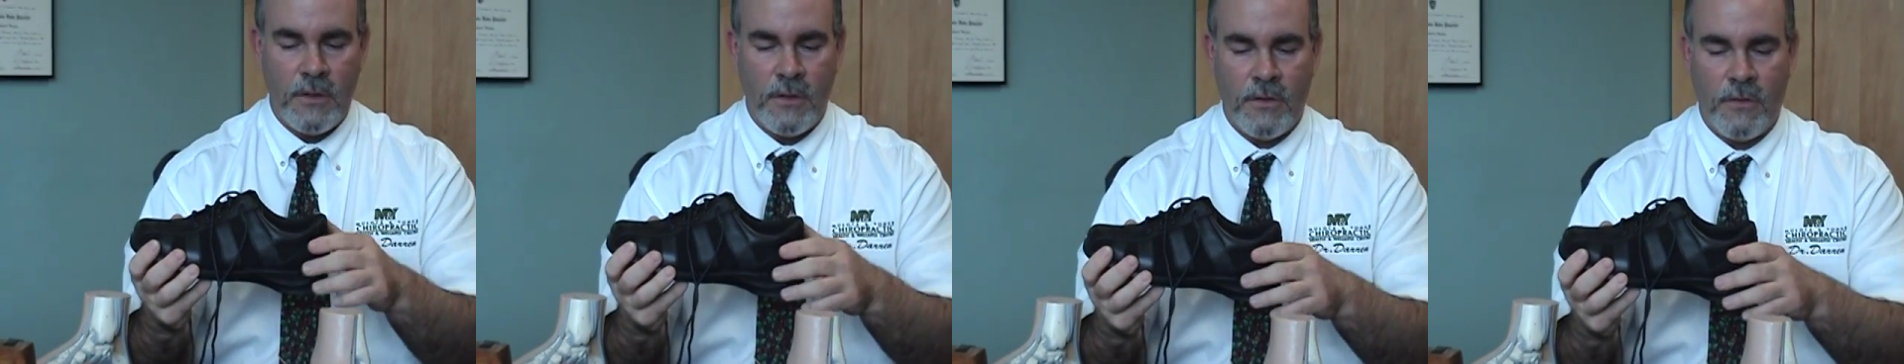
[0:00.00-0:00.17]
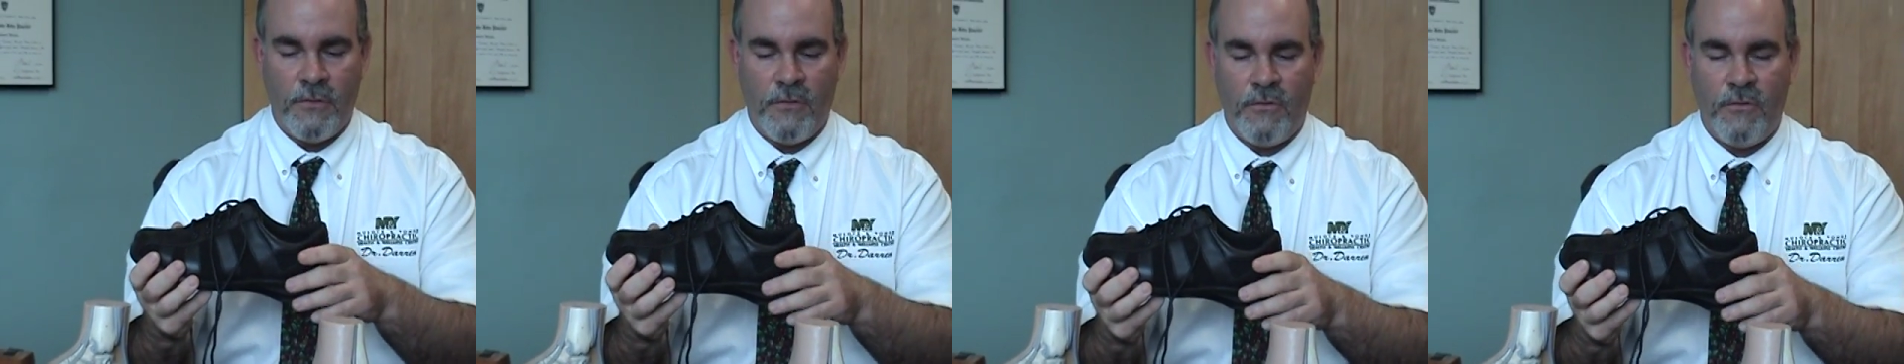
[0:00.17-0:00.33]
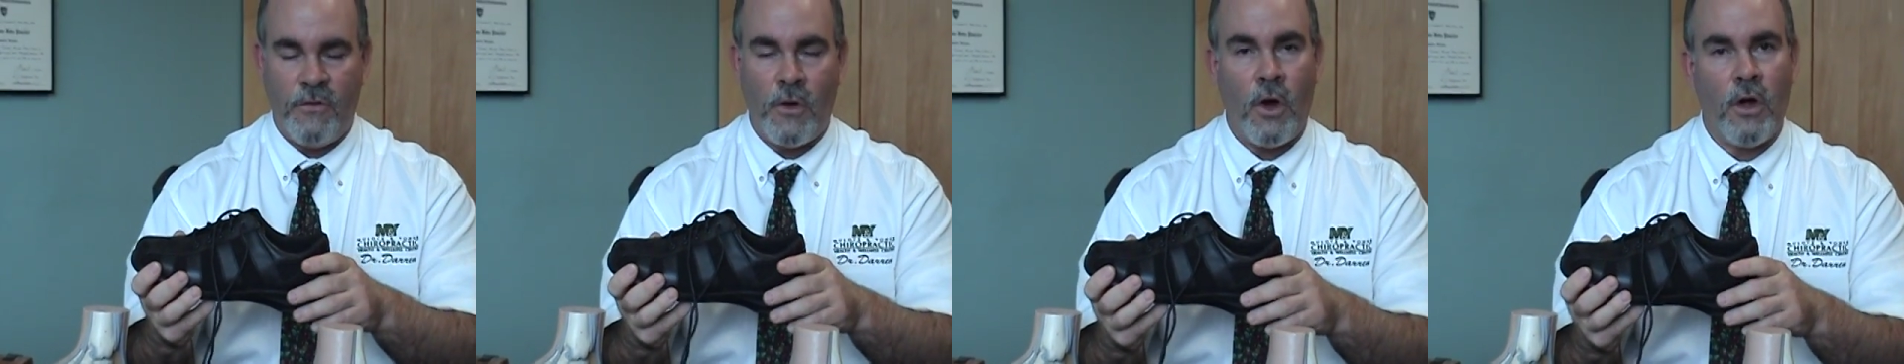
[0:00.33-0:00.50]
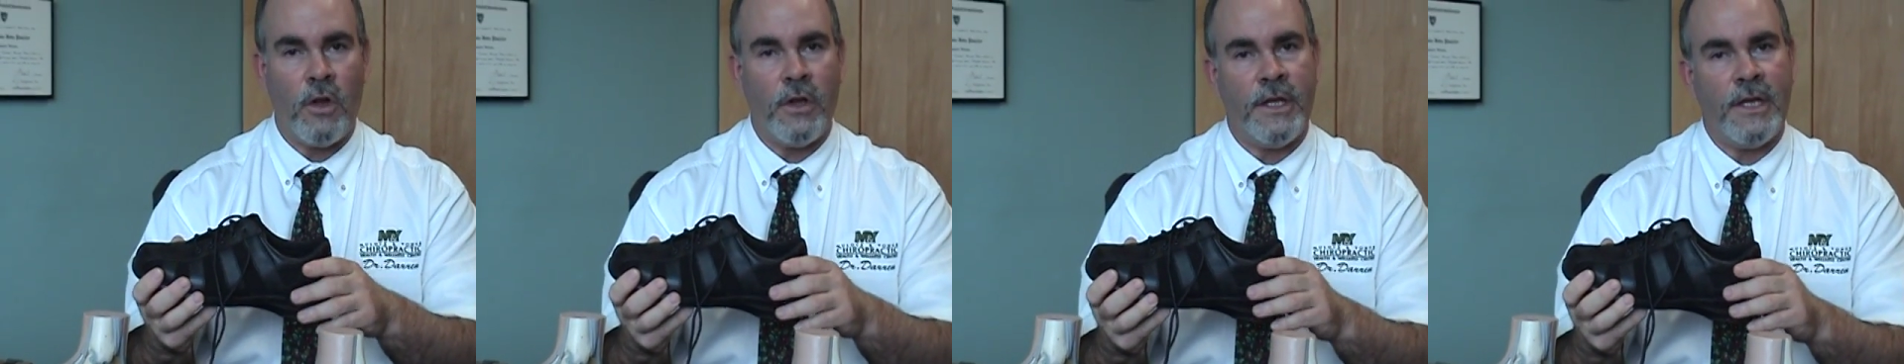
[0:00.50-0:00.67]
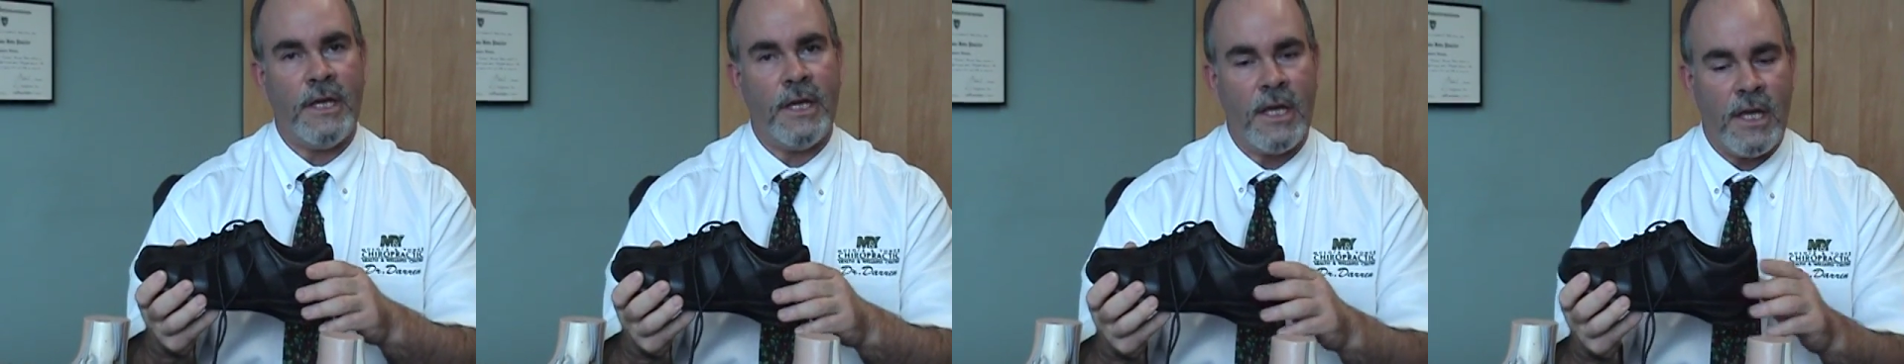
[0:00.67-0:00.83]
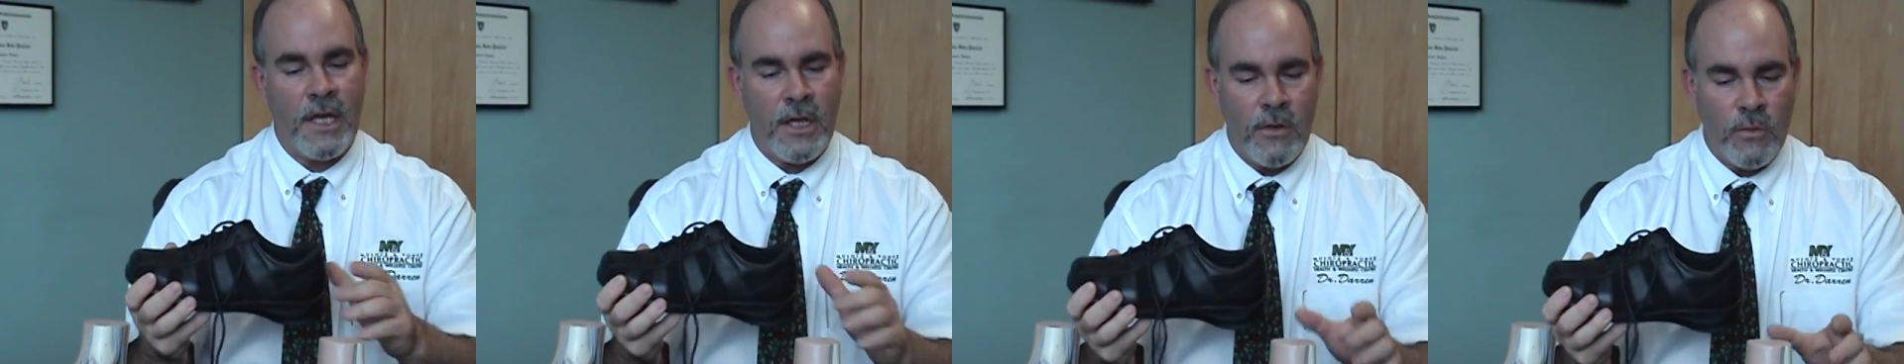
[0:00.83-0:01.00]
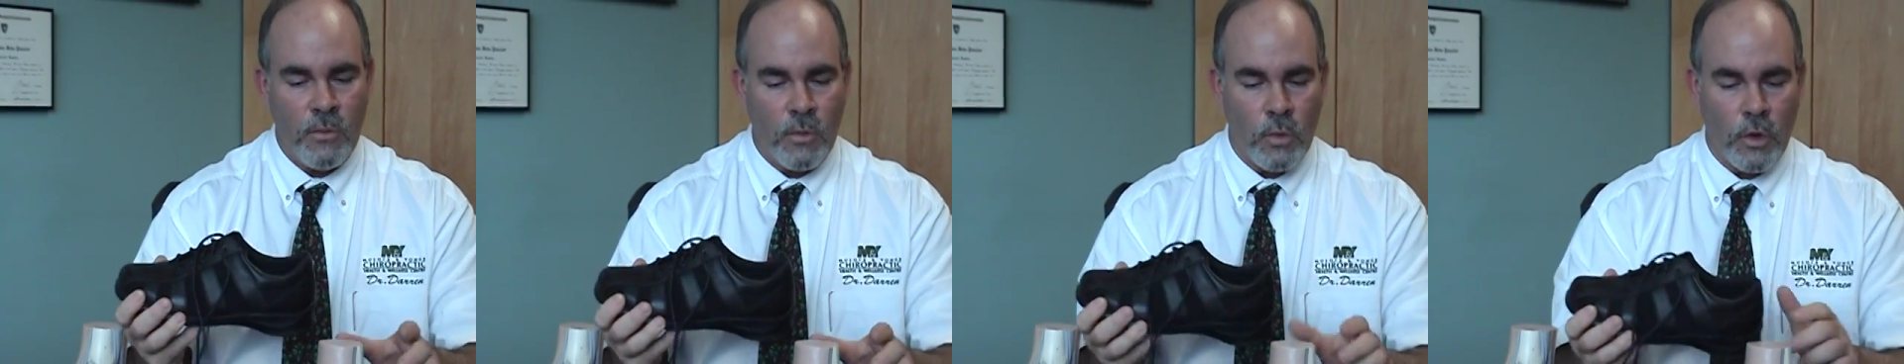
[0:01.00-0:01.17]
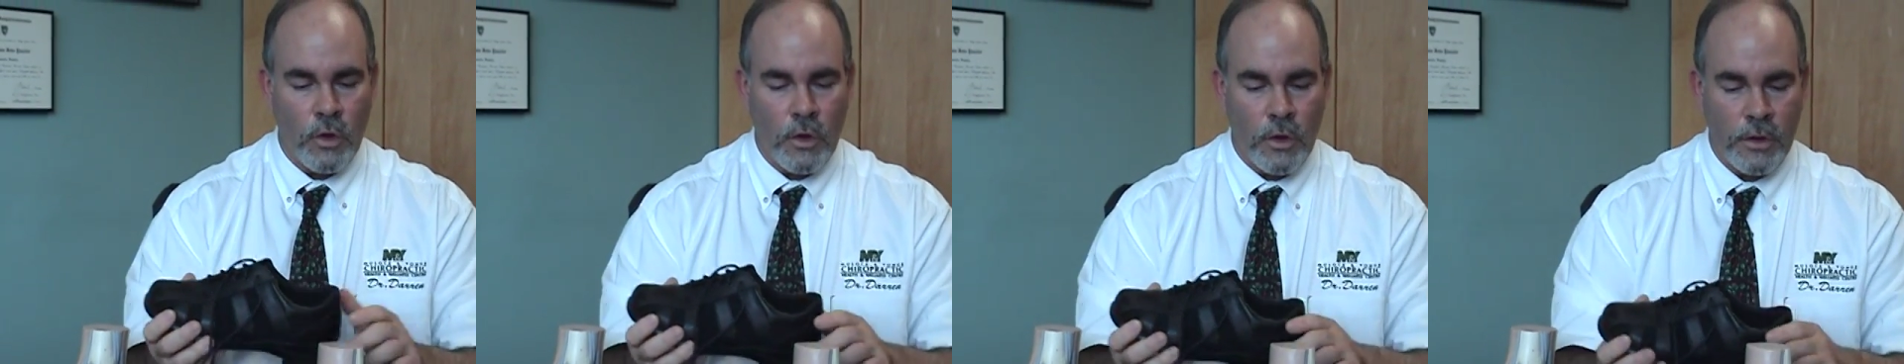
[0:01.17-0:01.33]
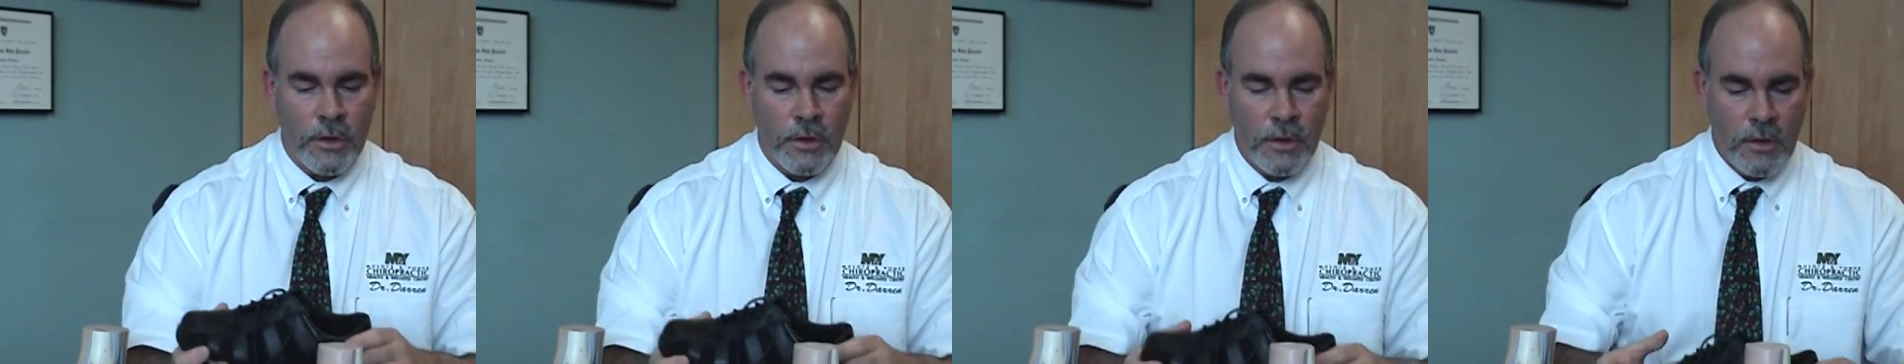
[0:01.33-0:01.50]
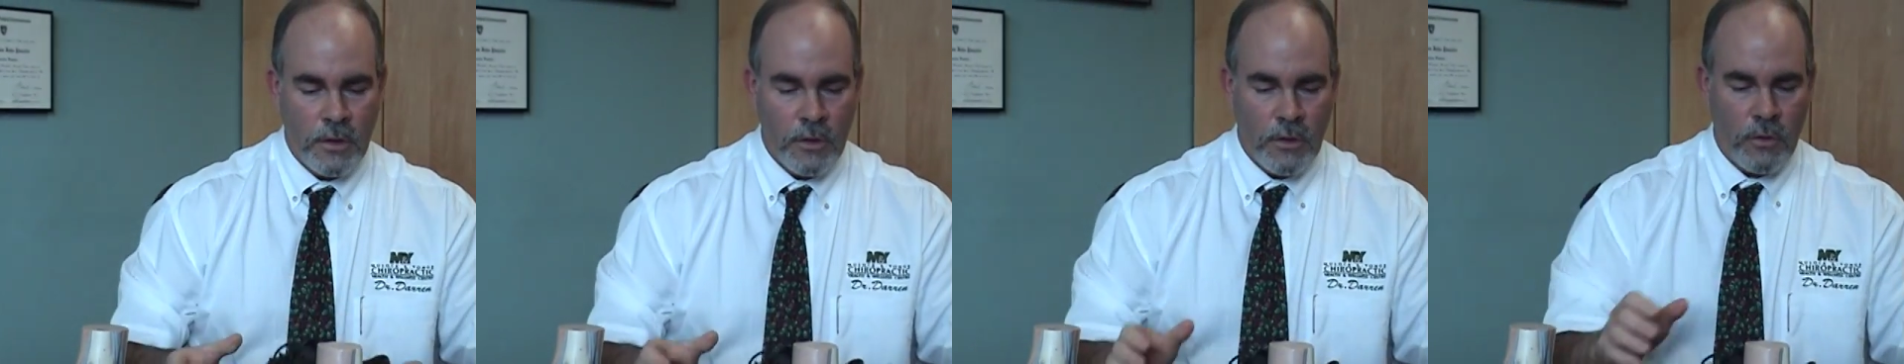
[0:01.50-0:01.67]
the falling inward